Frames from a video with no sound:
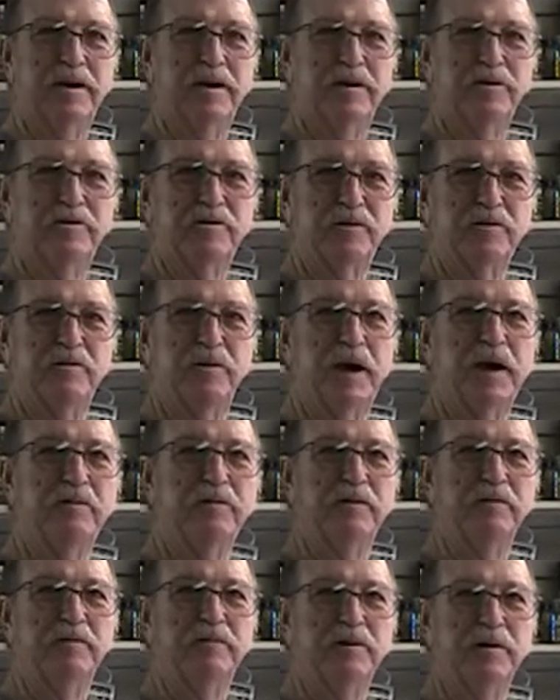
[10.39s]

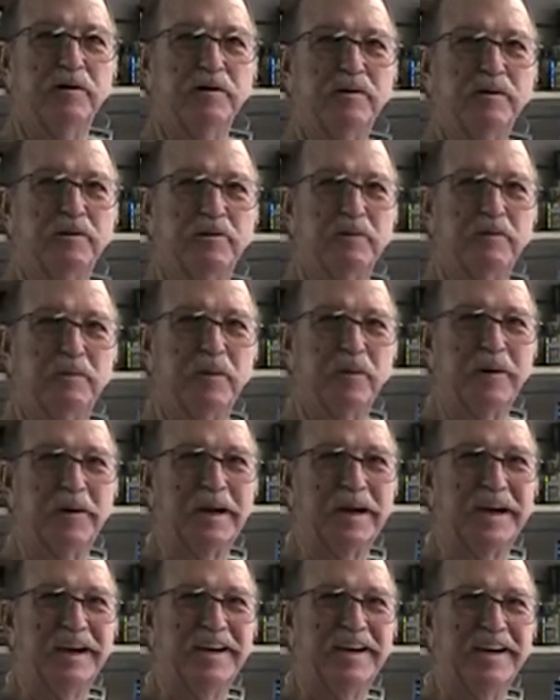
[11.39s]
survival food this
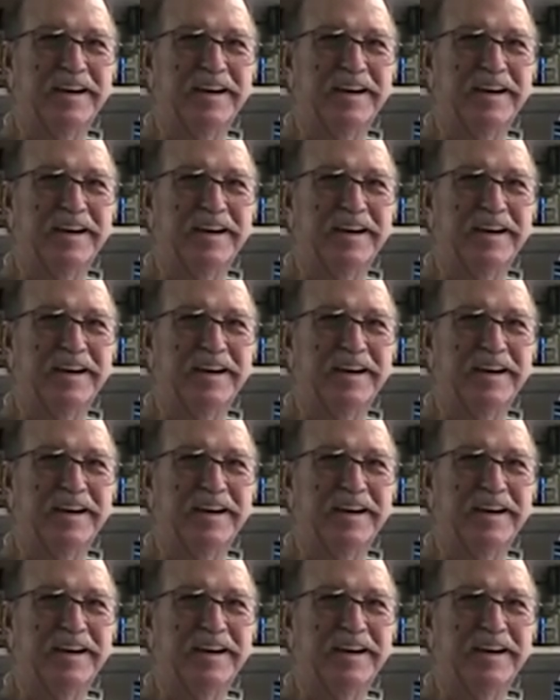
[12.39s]
morning,